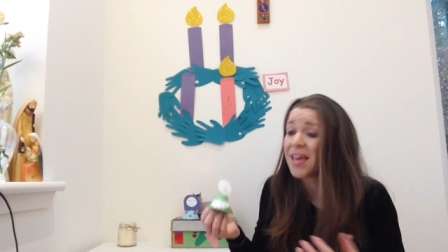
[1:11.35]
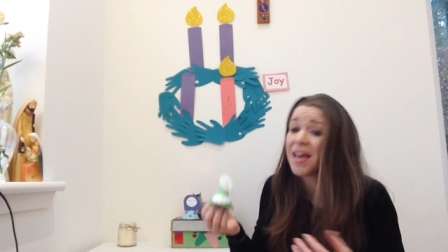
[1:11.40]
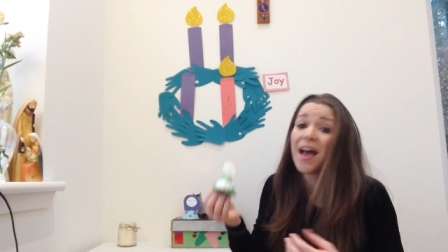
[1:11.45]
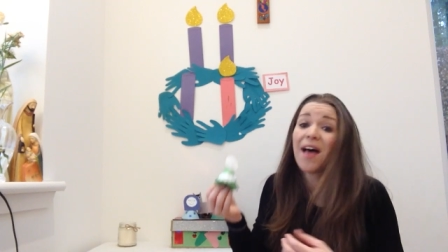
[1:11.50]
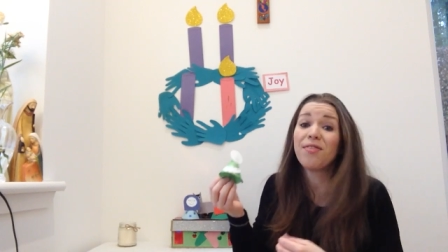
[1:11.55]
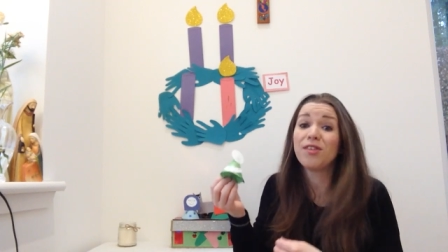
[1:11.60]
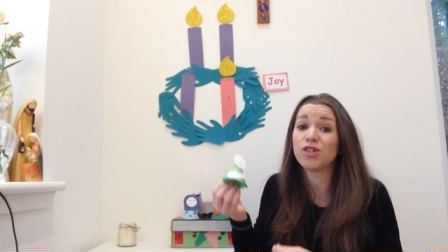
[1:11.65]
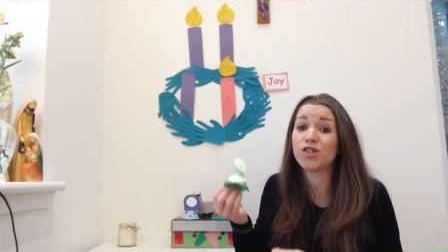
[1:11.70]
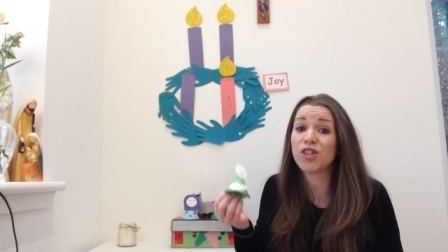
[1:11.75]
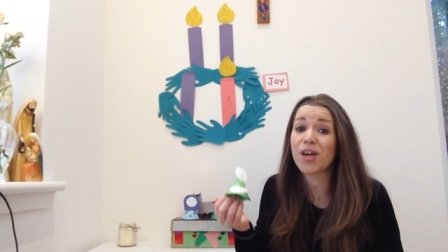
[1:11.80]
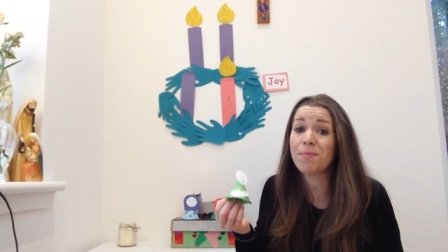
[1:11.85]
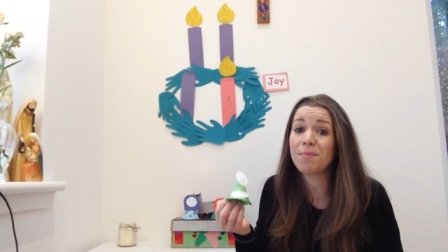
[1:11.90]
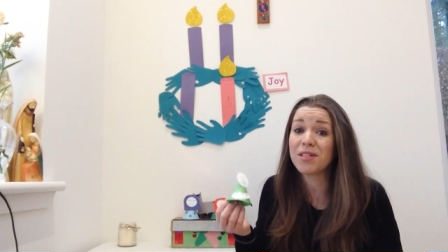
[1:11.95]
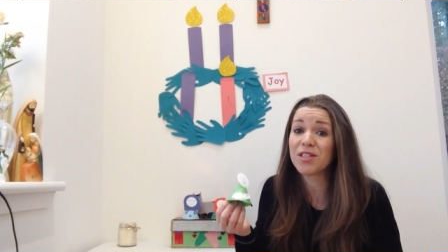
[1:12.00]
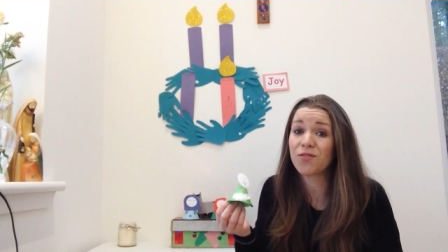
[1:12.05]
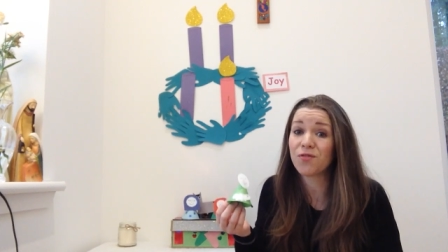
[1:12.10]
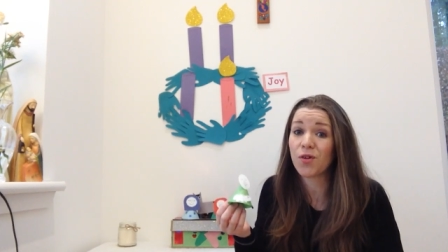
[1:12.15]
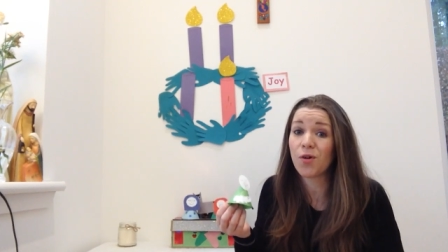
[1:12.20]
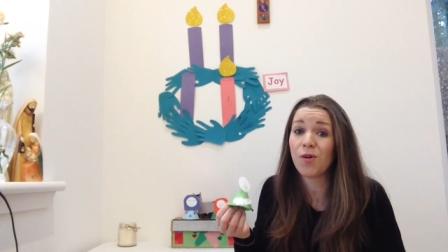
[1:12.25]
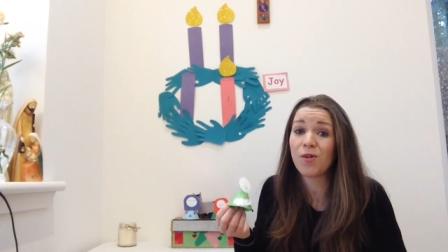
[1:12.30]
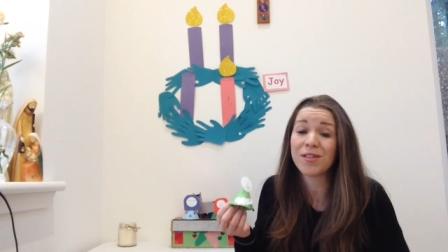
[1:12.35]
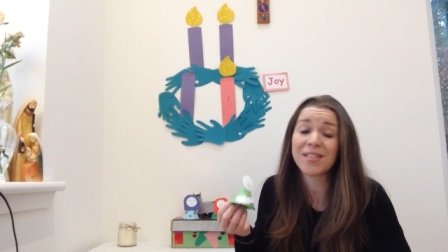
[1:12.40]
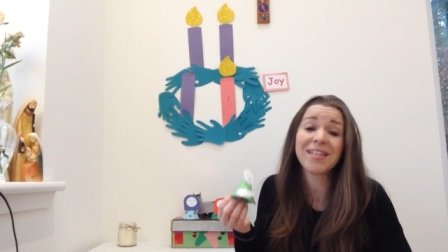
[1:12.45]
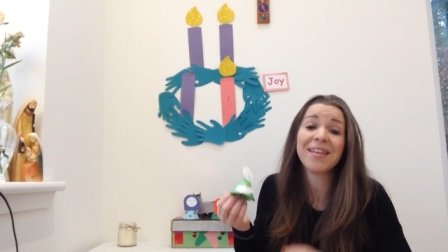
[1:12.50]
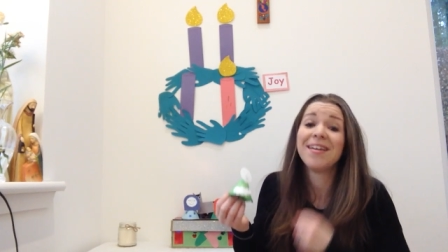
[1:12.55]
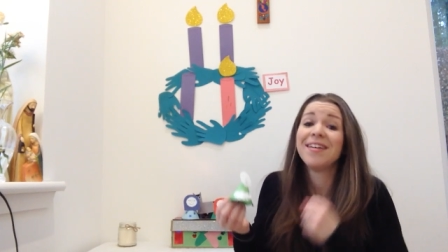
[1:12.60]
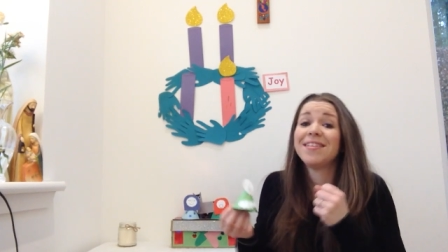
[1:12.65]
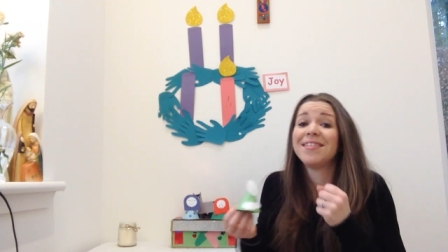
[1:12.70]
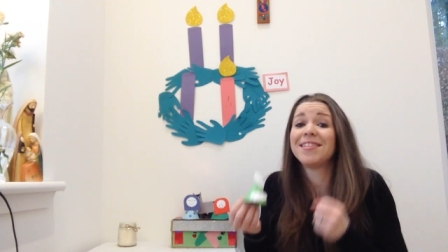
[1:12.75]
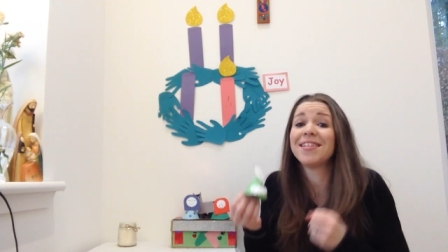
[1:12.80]
And the shepherds, of course,
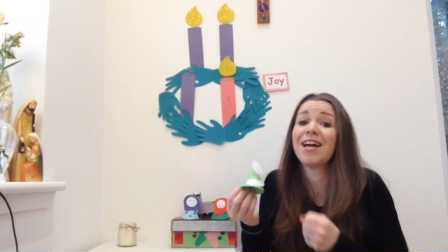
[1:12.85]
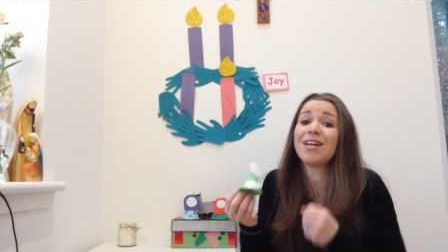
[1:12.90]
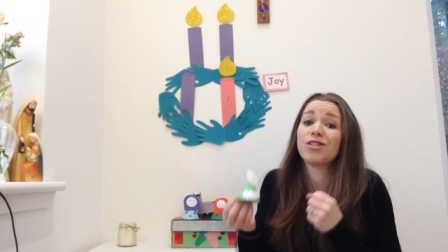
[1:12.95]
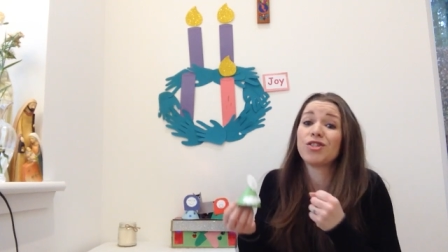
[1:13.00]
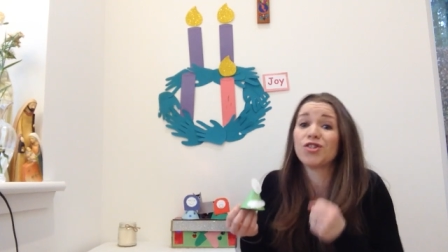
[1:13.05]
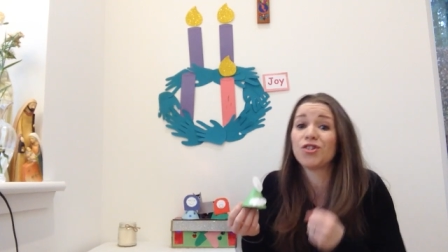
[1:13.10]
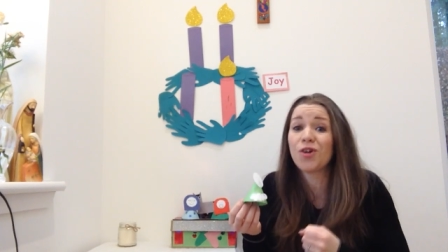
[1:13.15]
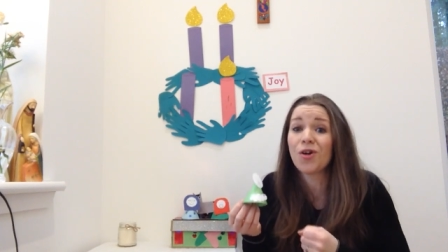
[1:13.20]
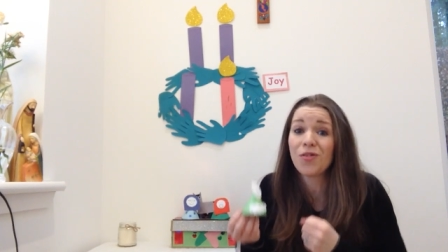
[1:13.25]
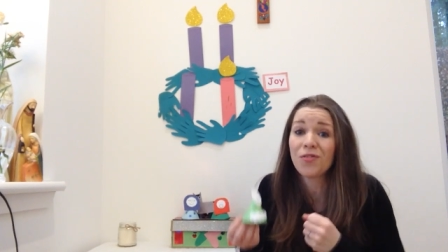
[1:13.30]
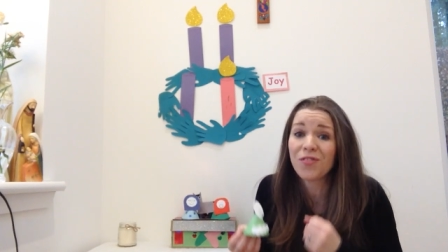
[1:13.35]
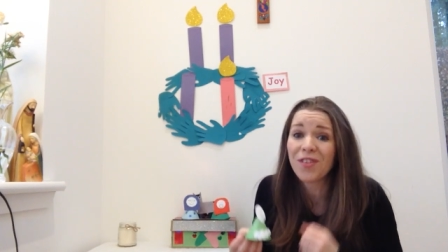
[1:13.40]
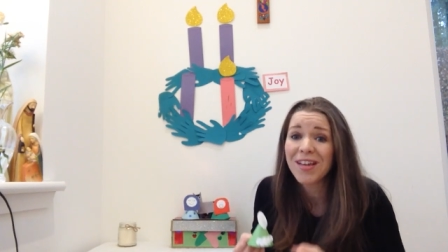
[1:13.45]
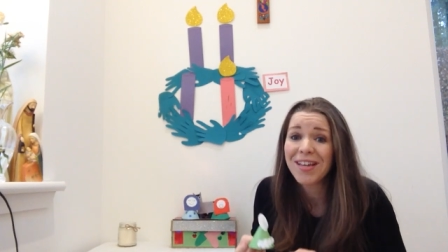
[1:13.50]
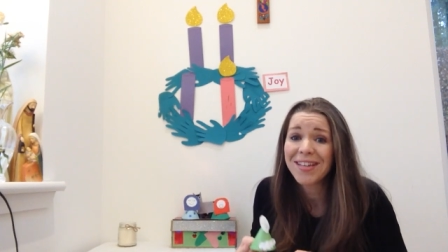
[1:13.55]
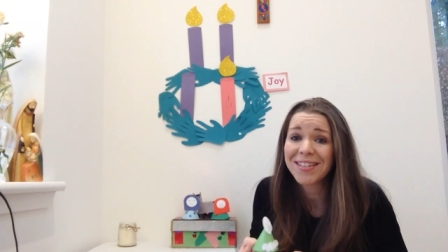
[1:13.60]
dashed off